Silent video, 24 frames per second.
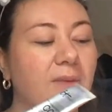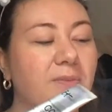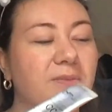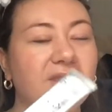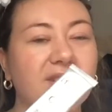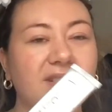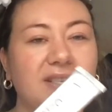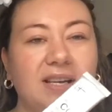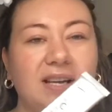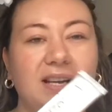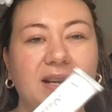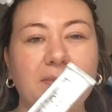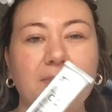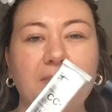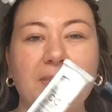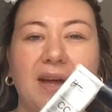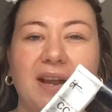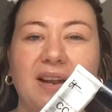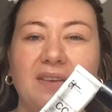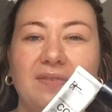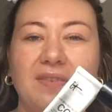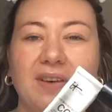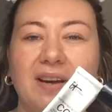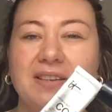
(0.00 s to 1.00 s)
This kind of
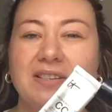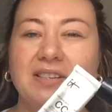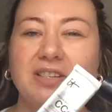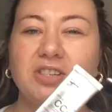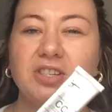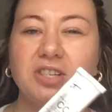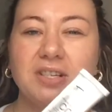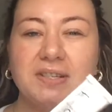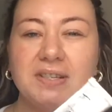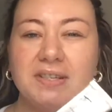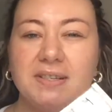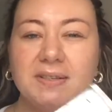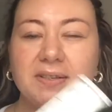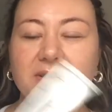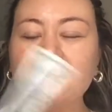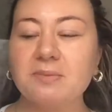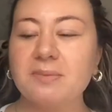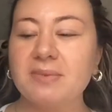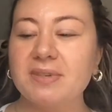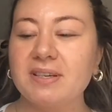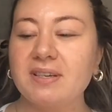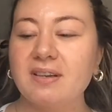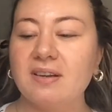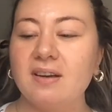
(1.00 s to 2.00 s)
mattifies it just a little
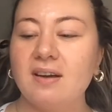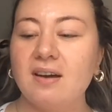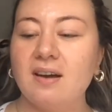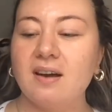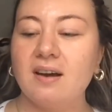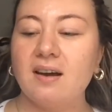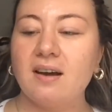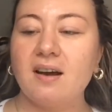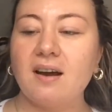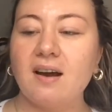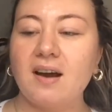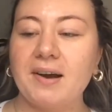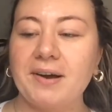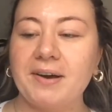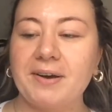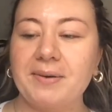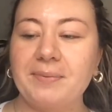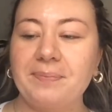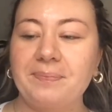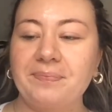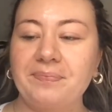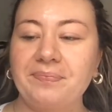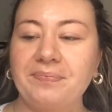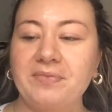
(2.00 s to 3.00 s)
bit.
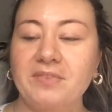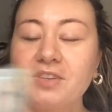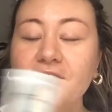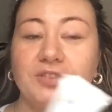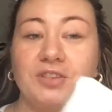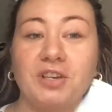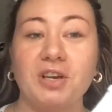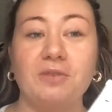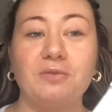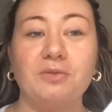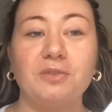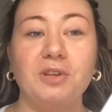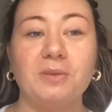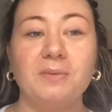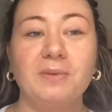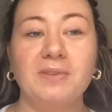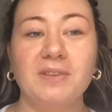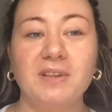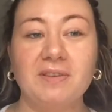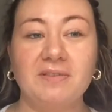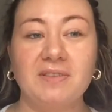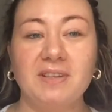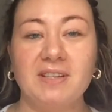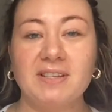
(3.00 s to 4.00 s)
So I've really
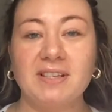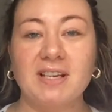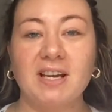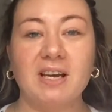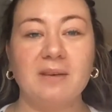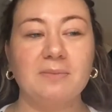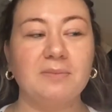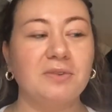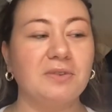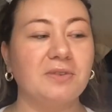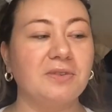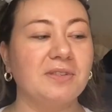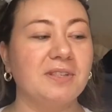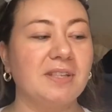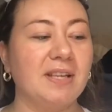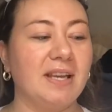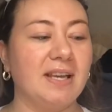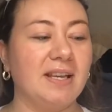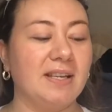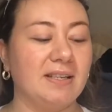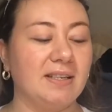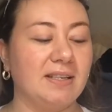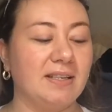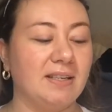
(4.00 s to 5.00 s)
been loving these combos,
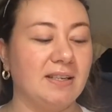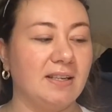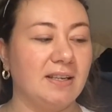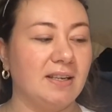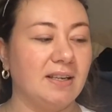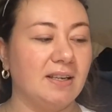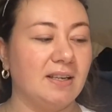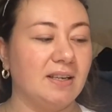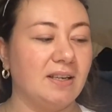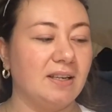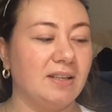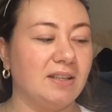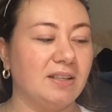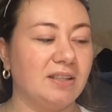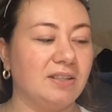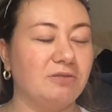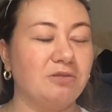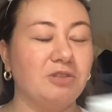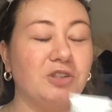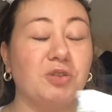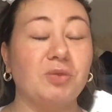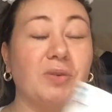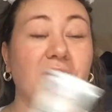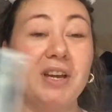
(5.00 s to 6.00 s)
and the
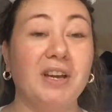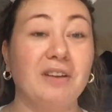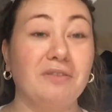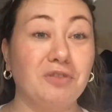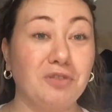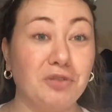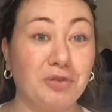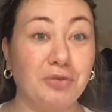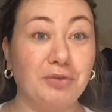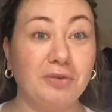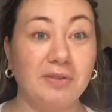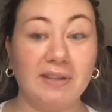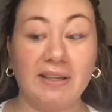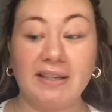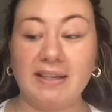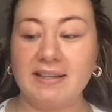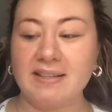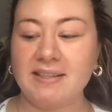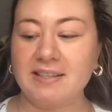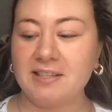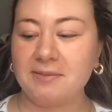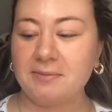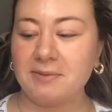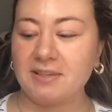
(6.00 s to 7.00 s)
reason why I have two
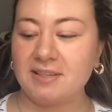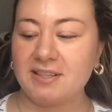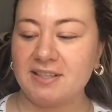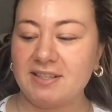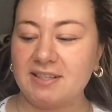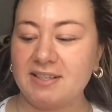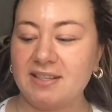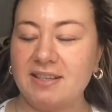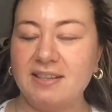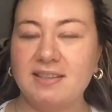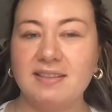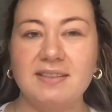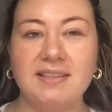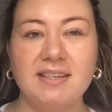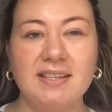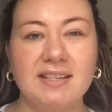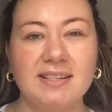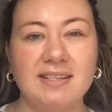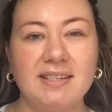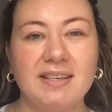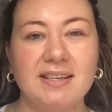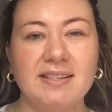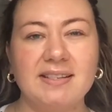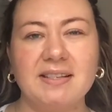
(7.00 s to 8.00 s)
lights is because
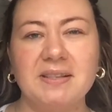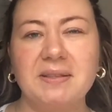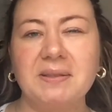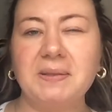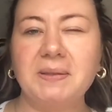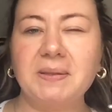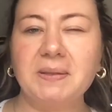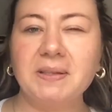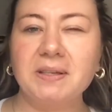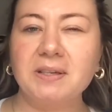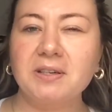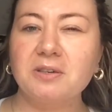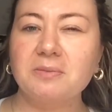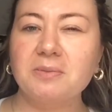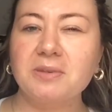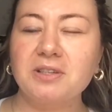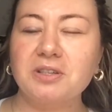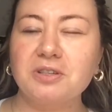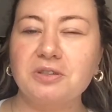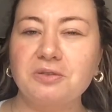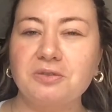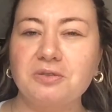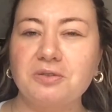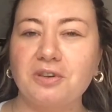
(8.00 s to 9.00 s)
this light's a little
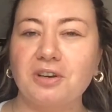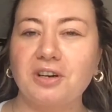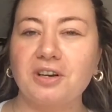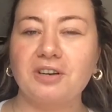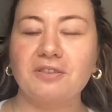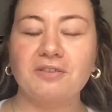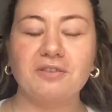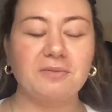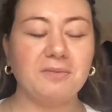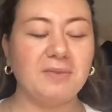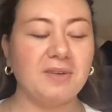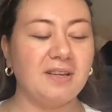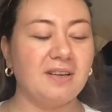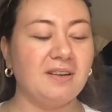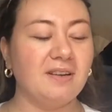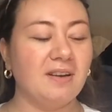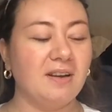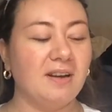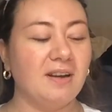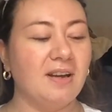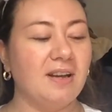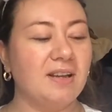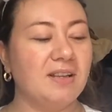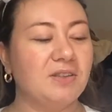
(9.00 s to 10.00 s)
bit too dark for me.
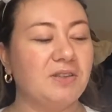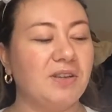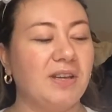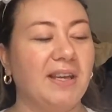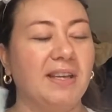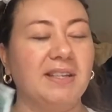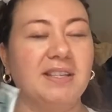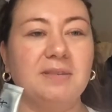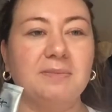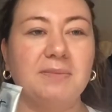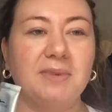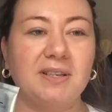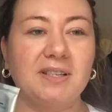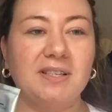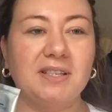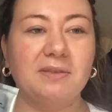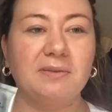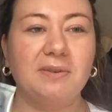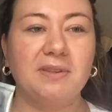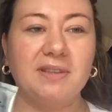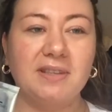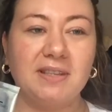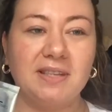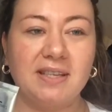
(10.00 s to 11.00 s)
So I like to mix
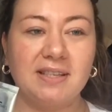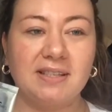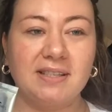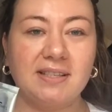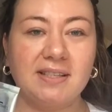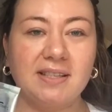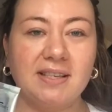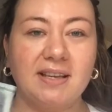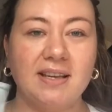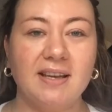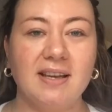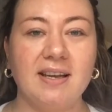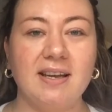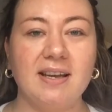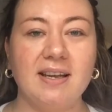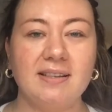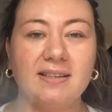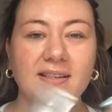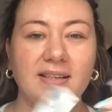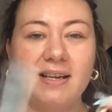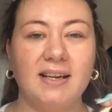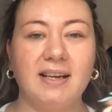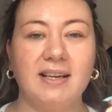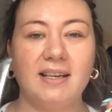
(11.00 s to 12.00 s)
in with this
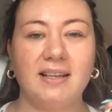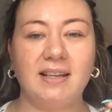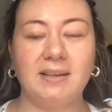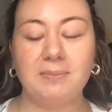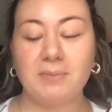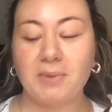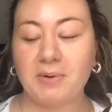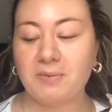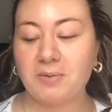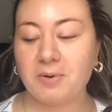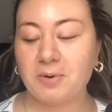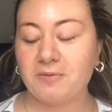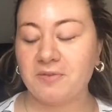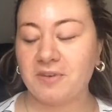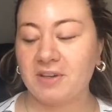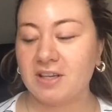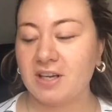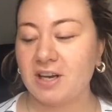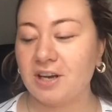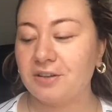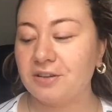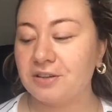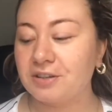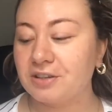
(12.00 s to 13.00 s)
to kind of get like my perfect
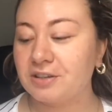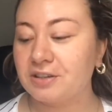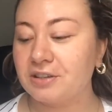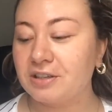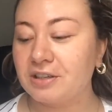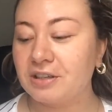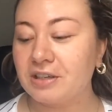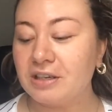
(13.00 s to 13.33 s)
color.